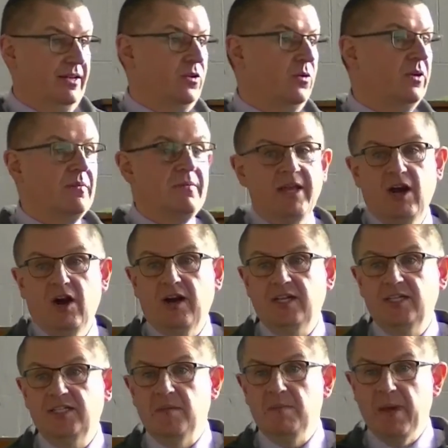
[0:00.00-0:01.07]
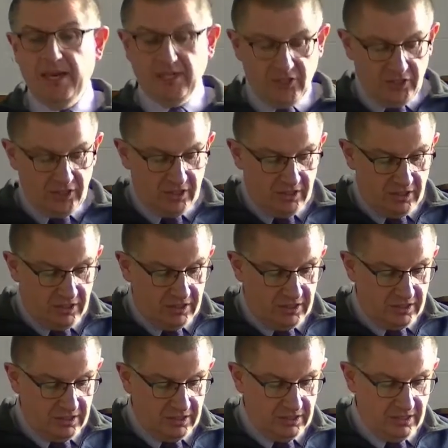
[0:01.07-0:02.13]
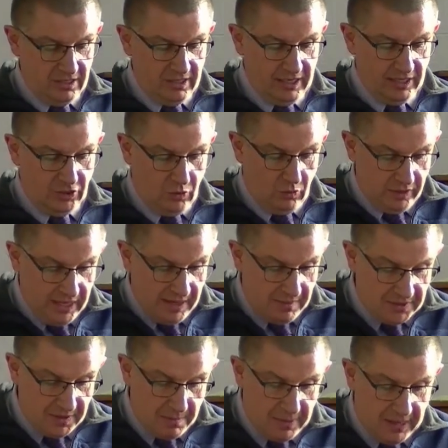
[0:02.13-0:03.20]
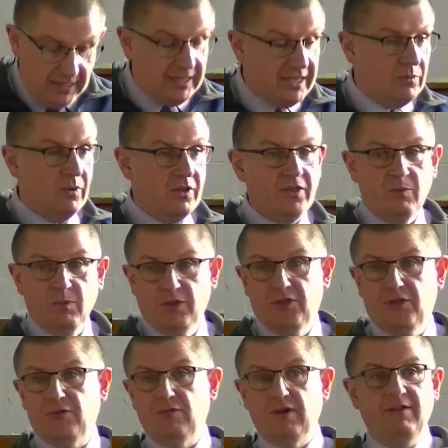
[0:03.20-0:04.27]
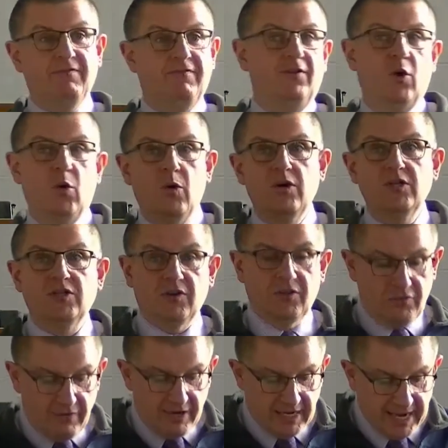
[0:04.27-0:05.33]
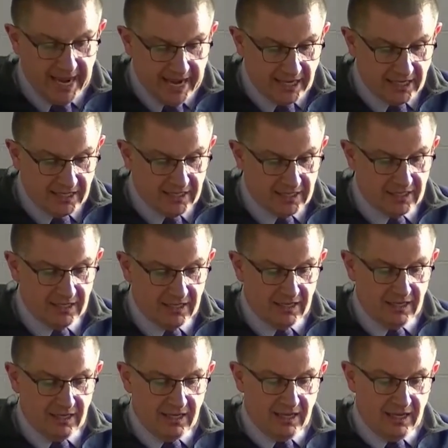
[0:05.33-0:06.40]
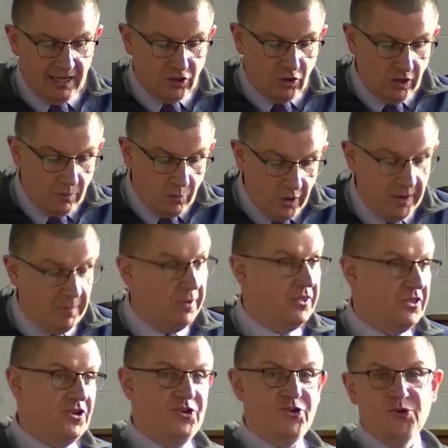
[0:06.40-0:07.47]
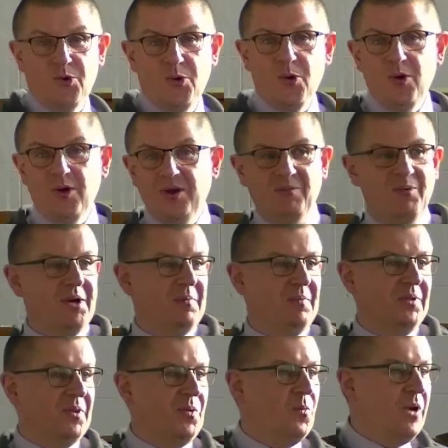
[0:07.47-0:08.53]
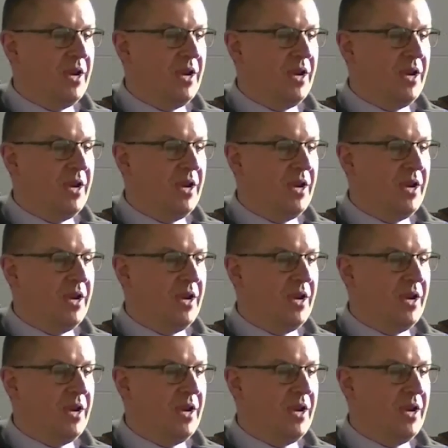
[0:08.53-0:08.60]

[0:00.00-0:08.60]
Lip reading: told him the ark's dimensions. He told him to build it with three floors or three decks. He told him where to put the door and where to put the